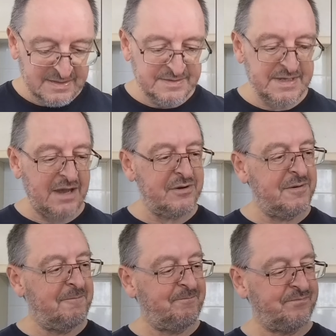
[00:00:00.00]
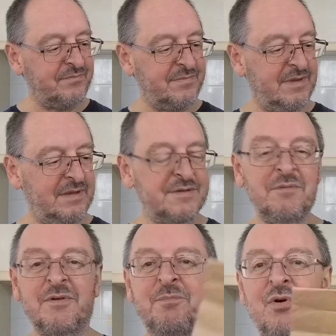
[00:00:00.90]
So, it's not
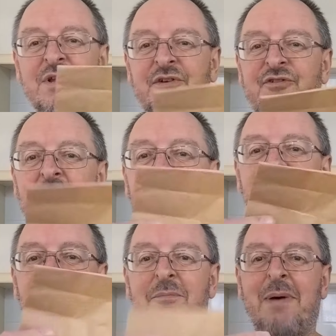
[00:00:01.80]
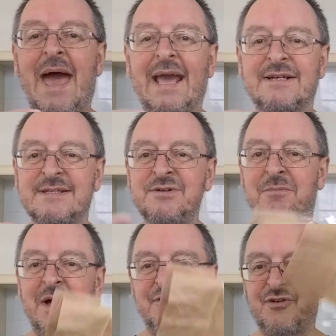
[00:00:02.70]
much point in showing you the pack, because there's not
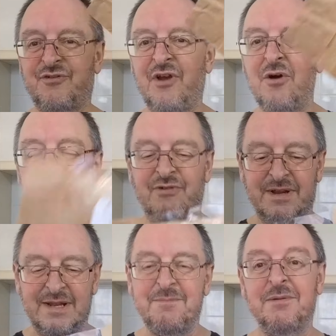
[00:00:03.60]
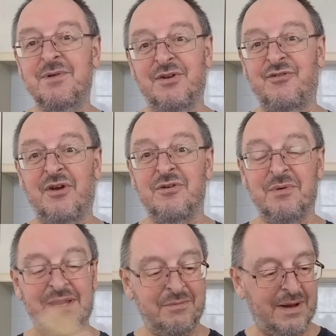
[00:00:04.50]
much to show really, but I'm going to show you
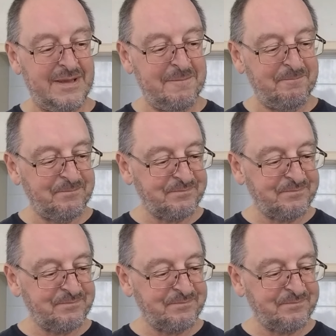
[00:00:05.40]
anyway.